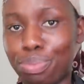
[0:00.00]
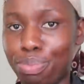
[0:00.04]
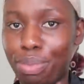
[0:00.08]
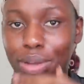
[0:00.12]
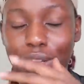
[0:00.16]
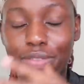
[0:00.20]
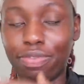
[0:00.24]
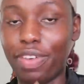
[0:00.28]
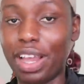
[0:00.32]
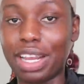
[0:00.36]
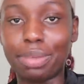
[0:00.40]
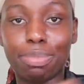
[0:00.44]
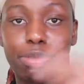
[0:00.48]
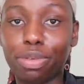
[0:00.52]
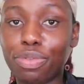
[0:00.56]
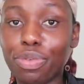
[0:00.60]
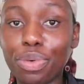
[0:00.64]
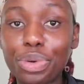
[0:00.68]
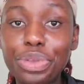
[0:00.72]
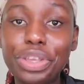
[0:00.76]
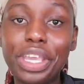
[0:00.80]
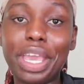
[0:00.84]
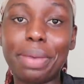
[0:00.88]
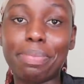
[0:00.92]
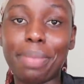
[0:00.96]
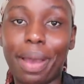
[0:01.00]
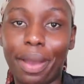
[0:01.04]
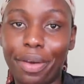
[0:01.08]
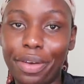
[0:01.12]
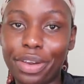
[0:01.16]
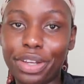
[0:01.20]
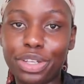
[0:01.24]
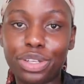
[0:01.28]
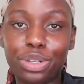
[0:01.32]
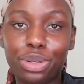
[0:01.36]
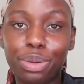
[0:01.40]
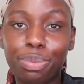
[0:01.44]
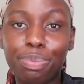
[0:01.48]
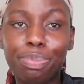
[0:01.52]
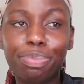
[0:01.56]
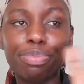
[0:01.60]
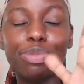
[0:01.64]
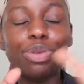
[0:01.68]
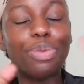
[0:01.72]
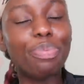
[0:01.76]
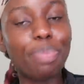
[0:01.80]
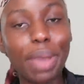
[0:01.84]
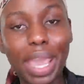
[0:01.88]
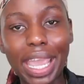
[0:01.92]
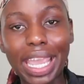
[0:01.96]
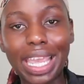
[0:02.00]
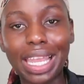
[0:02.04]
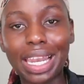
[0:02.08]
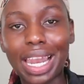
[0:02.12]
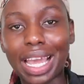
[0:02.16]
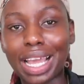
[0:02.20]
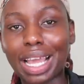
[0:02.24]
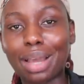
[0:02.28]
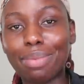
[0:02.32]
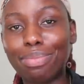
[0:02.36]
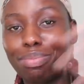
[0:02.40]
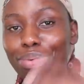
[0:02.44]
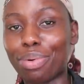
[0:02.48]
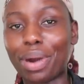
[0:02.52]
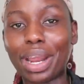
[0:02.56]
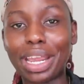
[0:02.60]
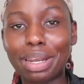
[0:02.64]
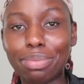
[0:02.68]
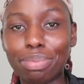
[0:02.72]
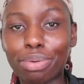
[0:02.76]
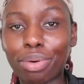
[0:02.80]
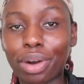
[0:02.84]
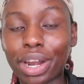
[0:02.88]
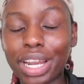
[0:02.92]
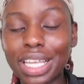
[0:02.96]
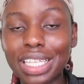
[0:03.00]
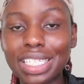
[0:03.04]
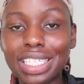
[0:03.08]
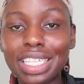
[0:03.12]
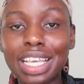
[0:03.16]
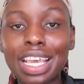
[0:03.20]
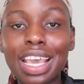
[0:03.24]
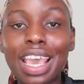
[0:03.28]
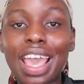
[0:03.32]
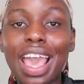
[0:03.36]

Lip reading: you get married, you pay like a bride price.